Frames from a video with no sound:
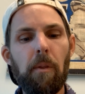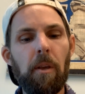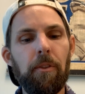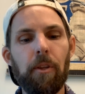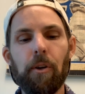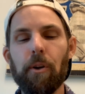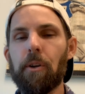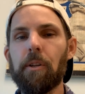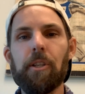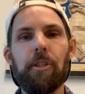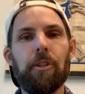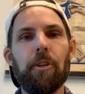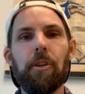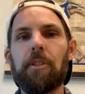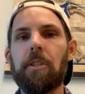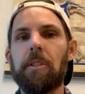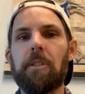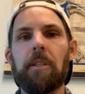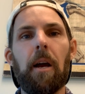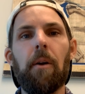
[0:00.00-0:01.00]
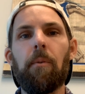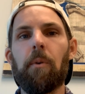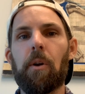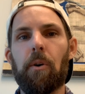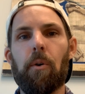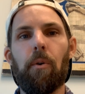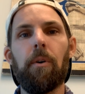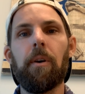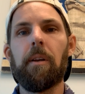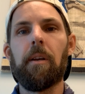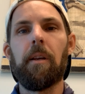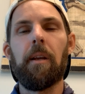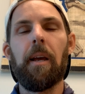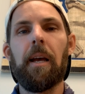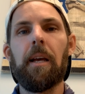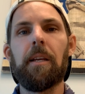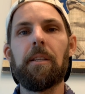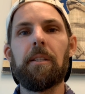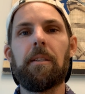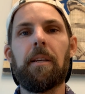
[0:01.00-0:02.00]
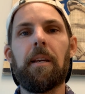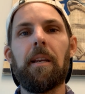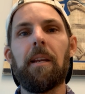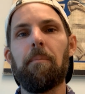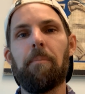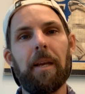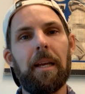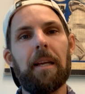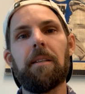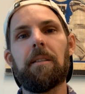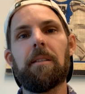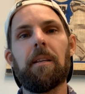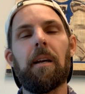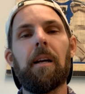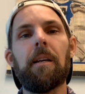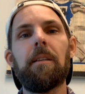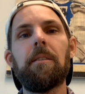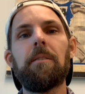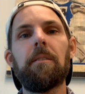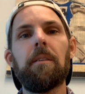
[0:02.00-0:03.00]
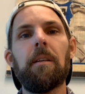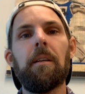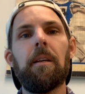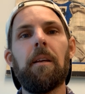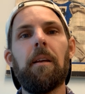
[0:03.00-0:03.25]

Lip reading: the early church is not recorded as getting picket signs